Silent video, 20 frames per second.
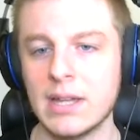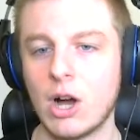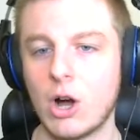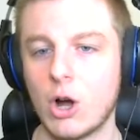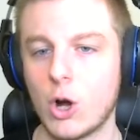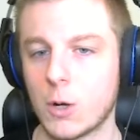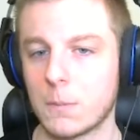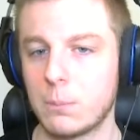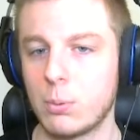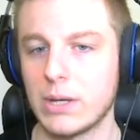
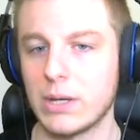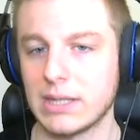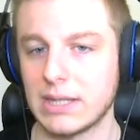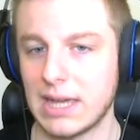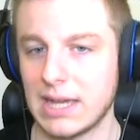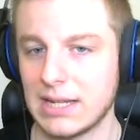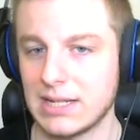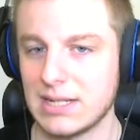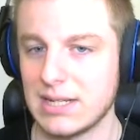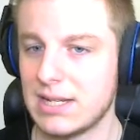Hardpoint
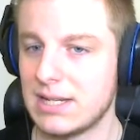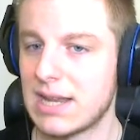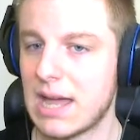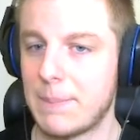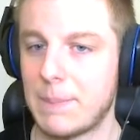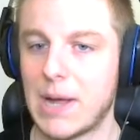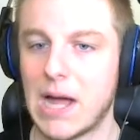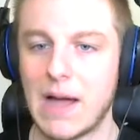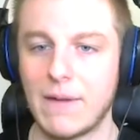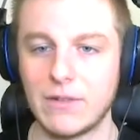KD,
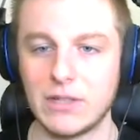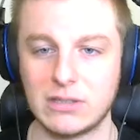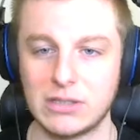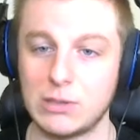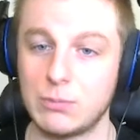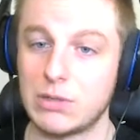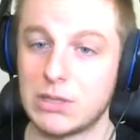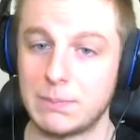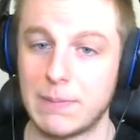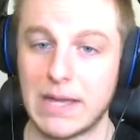Nep obviously
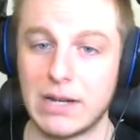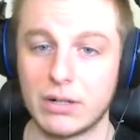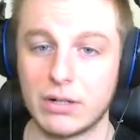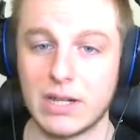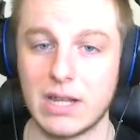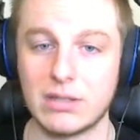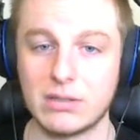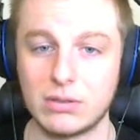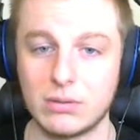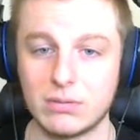was better in
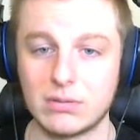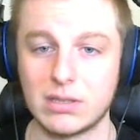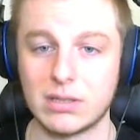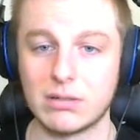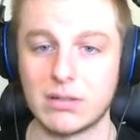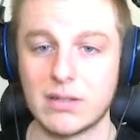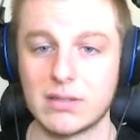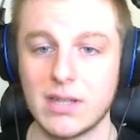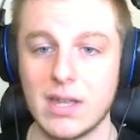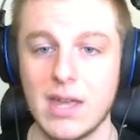his 2
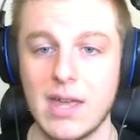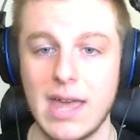series.